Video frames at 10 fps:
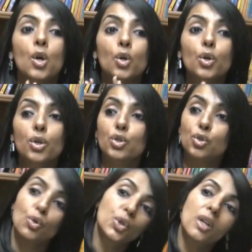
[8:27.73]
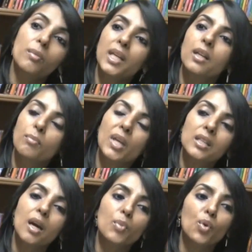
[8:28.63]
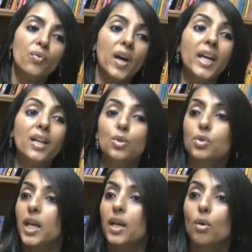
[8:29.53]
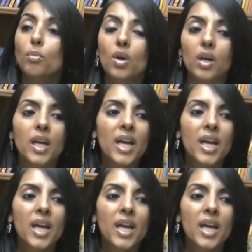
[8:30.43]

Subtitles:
good social media profile to sell your book.